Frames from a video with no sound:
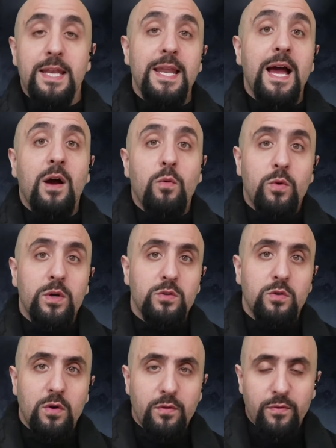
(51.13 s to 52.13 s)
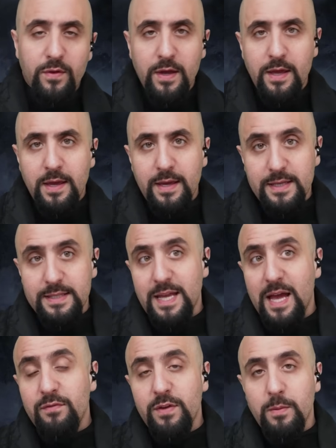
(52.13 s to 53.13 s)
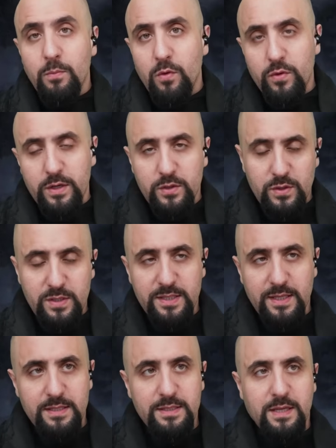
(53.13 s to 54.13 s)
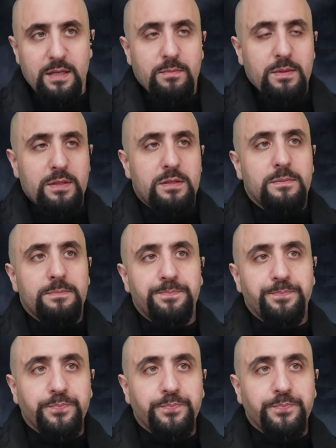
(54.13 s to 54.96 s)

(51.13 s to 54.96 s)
And now Witkoff is having more interesting statements.